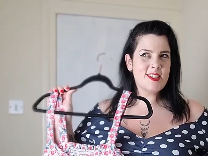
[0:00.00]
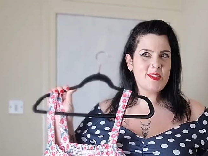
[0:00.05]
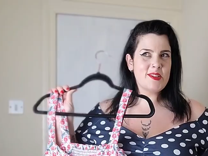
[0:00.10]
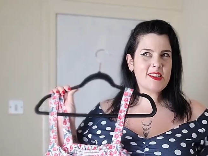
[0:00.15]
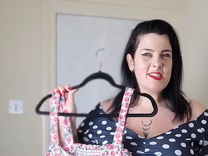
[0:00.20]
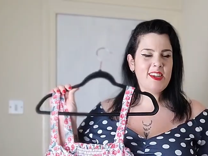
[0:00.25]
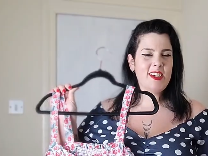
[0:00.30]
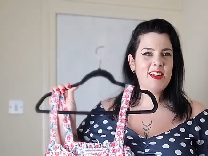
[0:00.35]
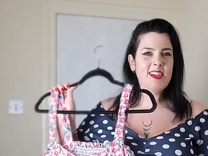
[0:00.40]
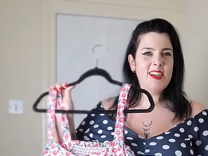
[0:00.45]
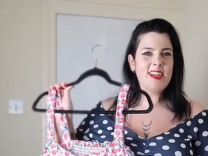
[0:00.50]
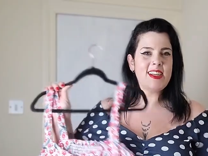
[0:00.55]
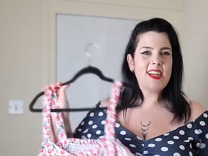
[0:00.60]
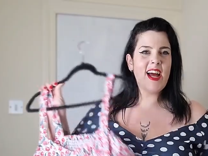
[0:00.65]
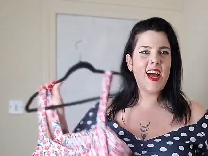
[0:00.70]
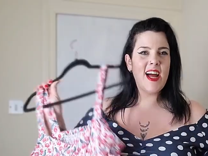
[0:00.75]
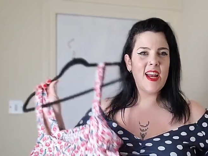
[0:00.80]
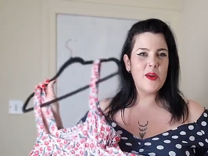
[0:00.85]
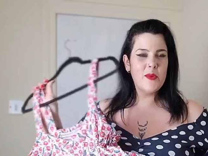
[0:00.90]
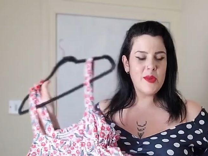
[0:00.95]
So it's kind of like
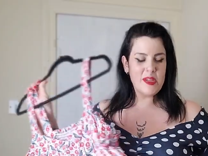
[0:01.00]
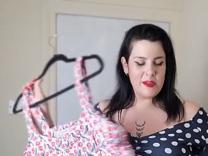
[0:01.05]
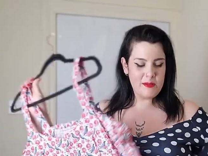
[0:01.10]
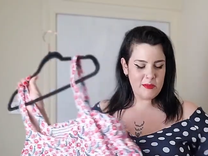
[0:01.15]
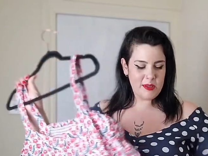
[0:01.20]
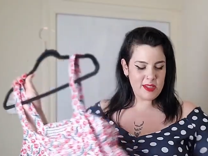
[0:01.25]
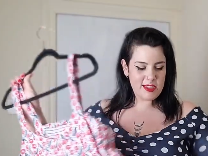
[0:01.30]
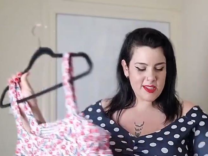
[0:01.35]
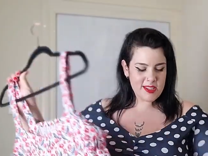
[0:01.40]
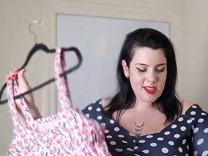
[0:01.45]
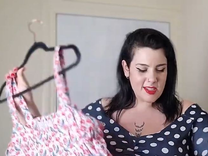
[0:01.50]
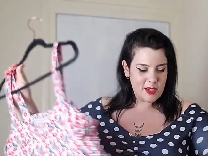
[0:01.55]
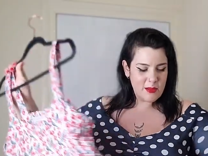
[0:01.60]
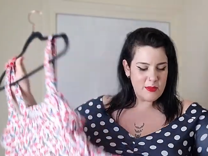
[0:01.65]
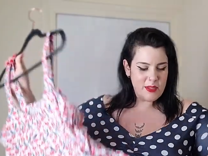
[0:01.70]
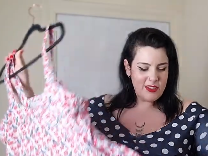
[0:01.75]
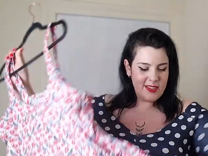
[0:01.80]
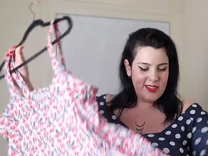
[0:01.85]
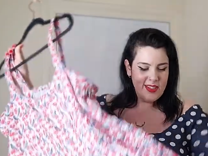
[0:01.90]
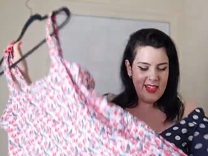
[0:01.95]
Halloween, but in
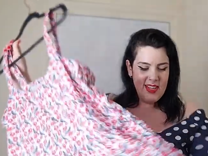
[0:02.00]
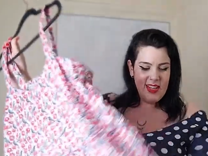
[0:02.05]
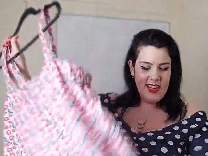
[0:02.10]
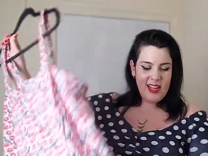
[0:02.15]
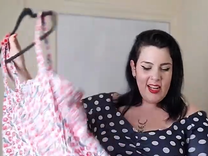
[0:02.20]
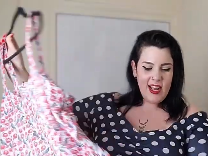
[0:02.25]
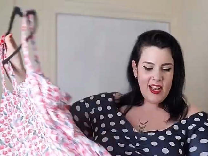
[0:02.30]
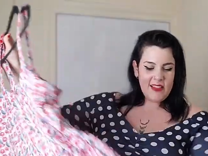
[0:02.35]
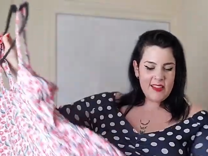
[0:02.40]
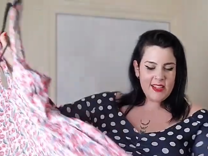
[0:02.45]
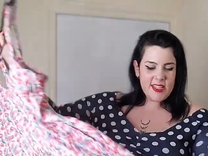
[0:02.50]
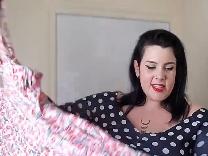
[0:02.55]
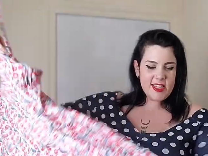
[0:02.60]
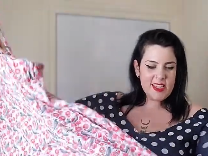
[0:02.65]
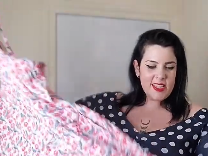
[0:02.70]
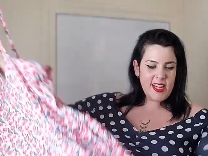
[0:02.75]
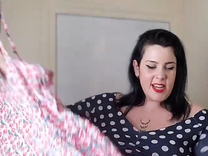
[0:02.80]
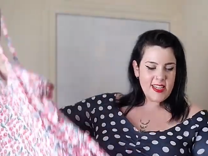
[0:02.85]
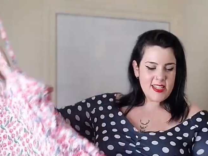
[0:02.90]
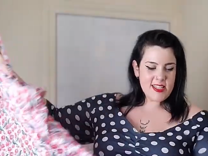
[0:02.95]
summer. And this
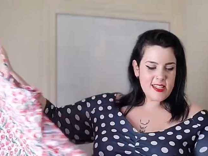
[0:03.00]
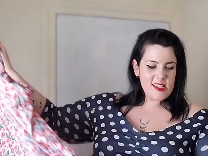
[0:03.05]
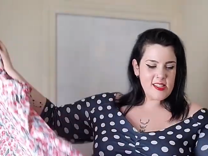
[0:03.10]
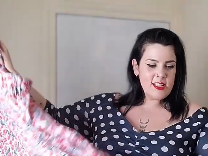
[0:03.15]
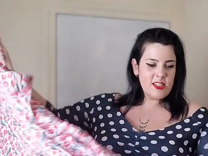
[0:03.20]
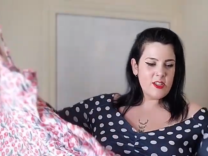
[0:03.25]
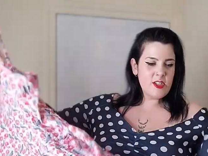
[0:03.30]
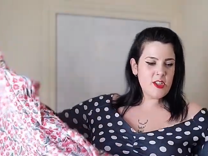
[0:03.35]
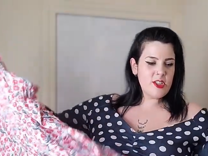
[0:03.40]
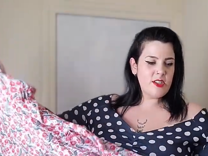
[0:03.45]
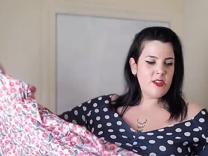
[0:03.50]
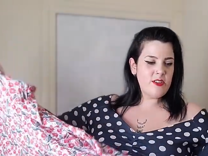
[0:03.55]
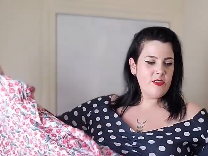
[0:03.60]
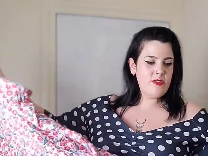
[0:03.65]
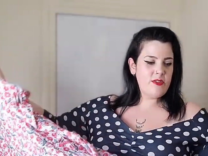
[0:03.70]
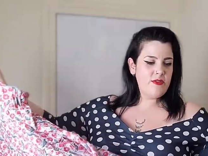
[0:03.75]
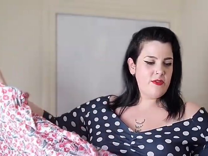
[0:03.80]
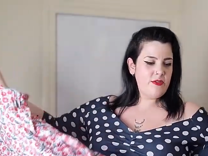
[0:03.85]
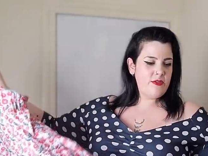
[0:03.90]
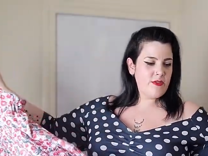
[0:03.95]
again, it's like a, just a
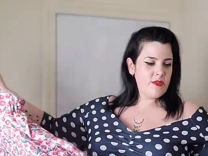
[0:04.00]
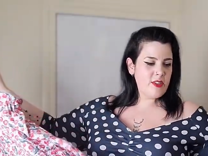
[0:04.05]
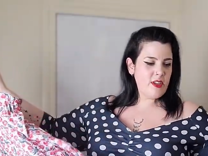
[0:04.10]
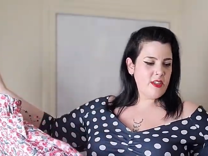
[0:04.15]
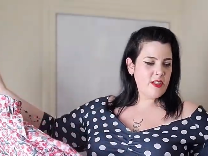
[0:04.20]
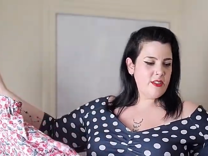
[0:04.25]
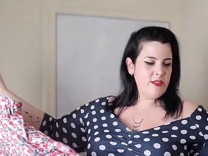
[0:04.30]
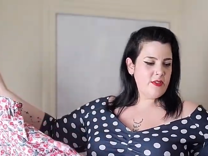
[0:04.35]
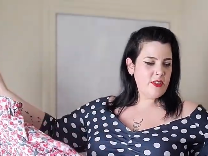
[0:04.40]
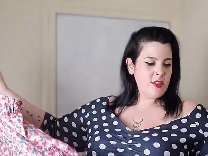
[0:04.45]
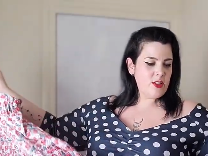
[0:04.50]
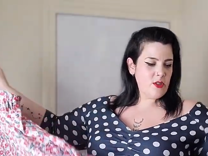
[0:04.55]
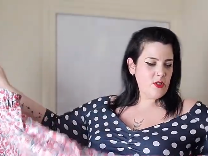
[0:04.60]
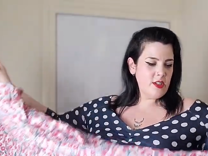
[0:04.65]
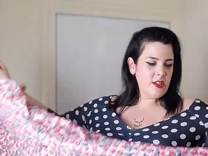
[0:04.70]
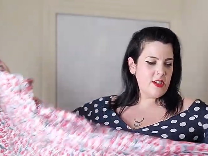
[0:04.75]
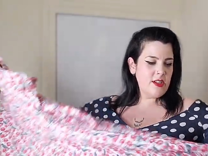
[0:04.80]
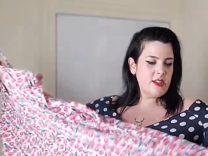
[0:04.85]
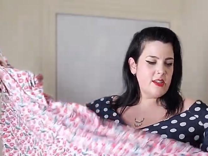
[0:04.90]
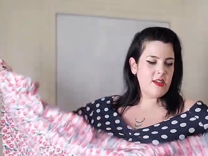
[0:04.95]
kind of, it's got
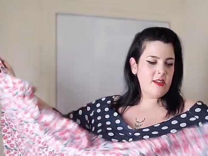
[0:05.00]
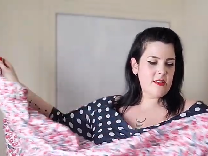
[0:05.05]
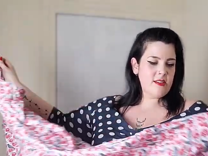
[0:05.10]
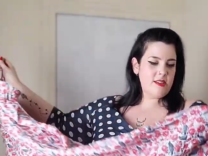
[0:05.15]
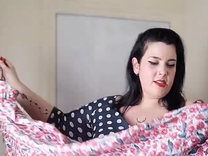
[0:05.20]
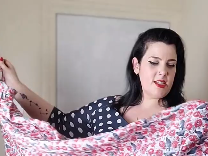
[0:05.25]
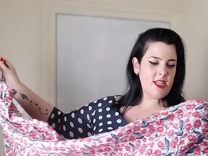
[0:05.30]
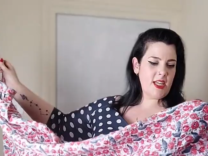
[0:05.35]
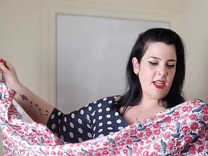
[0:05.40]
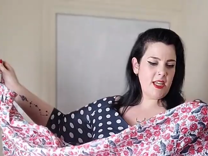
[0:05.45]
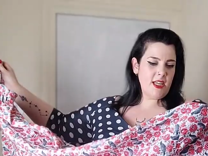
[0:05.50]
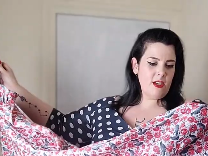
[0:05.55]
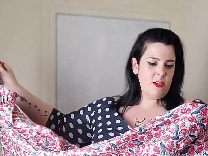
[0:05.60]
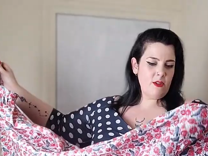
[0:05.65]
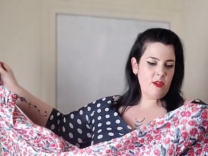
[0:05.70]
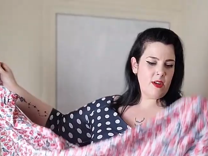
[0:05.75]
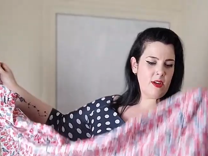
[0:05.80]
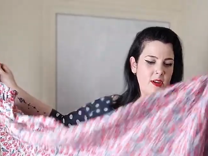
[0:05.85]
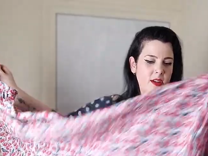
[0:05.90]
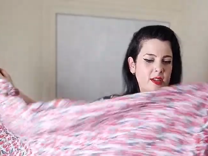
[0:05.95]
a, a
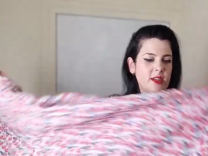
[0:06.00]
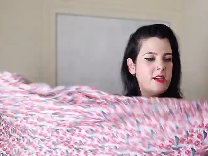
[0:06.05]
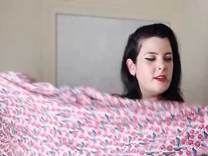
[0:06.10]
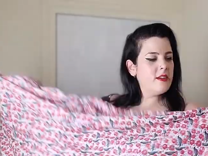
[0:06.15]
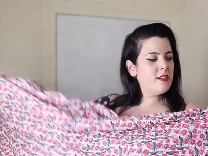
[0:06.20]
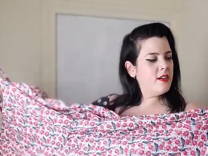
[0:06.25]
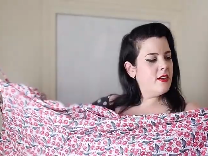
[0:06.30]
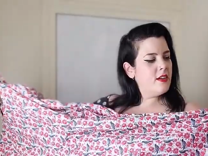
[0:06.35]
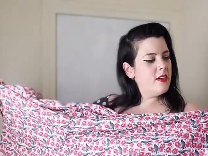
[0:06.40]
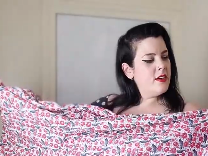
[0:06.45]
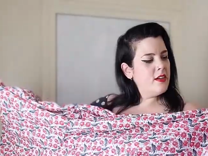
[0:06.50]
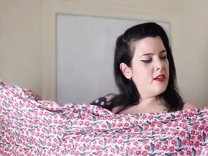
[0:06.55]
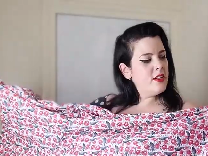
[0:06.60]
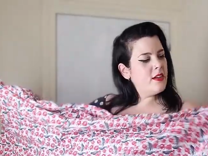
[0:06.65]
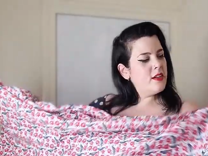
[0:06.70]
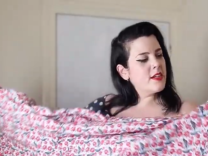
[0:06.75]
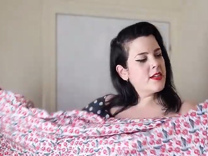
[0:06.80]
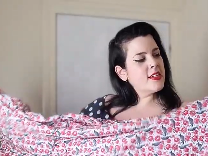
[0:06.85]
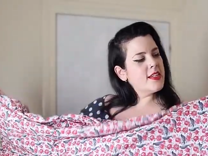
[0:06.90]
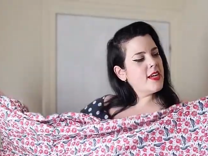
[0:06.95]
tier, like a
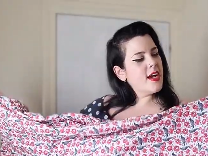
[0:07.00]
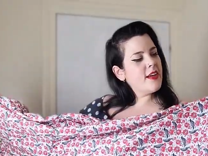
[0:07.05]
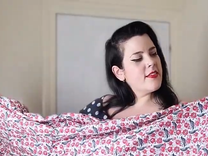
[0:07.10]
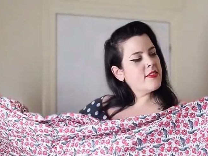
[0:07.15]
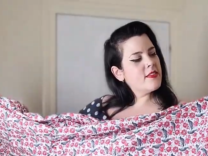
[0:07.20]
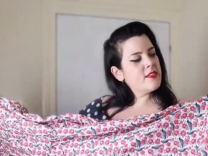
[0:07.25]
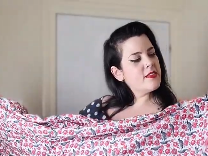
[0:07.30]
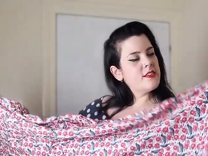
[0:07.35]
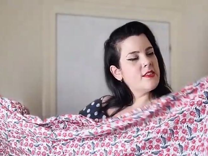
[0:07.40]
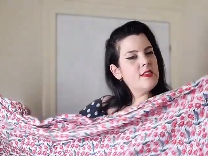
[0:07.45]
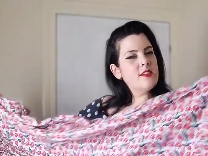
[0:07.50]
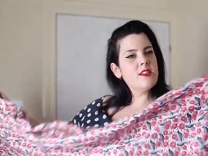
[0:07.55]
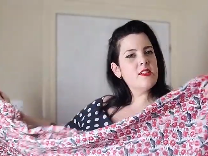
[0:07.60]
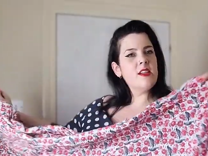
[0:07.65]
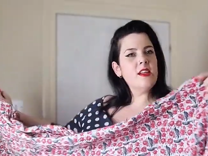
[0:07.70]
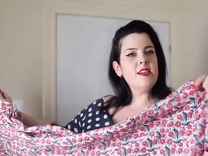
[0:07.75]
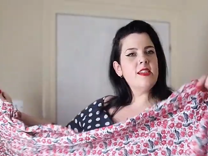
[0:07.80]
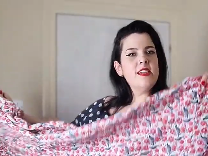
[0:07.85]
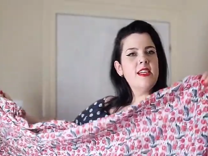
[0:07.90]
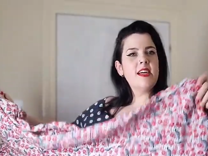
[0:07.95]
a gathered,
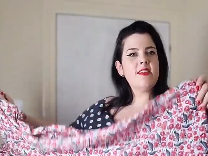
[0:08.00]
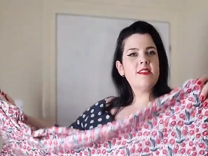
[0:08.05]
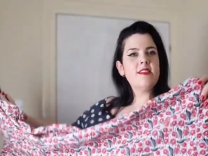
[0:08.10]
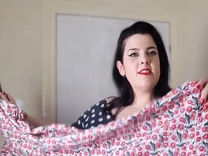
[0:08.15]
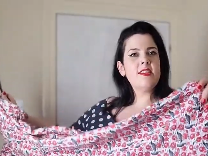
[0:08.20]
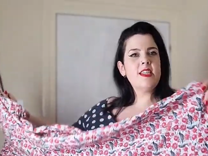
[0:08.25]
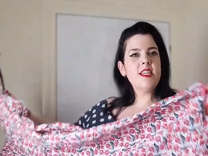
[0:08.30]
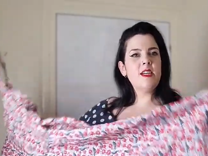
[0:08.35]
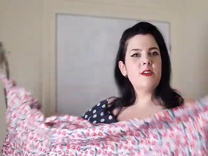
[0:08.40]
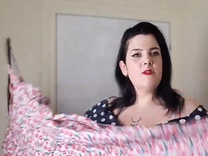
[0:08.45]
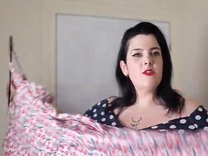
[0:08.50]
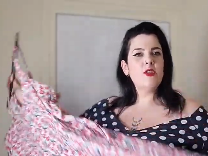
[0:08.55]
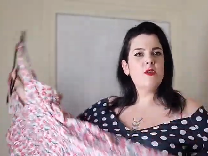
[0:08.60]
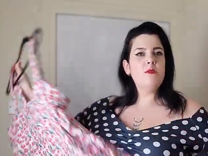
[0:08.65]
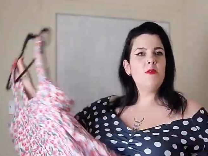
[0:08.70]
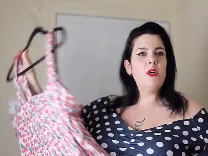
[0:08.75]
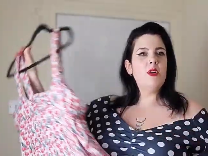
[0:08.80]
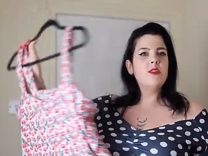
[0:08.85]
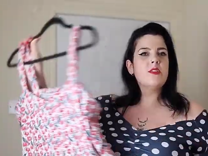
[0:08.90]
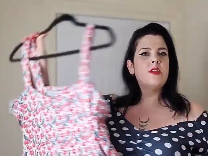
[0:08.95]
slightly gathered tier on the
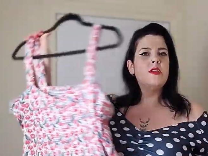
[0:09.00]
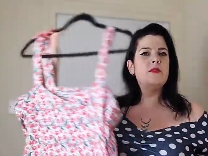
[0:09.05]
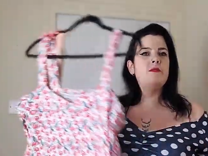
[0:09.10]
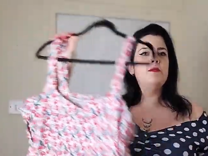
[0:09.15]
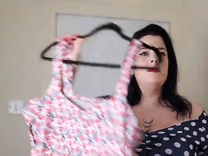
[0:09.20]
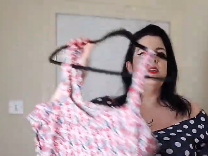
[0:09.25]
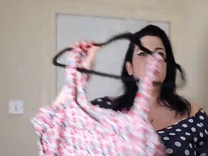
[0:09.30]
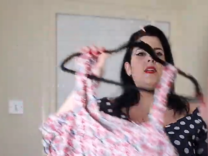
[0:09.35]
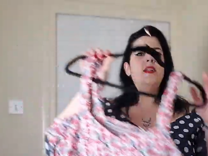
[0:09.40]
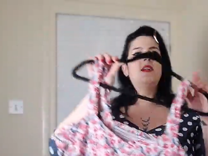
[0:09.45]
bottom,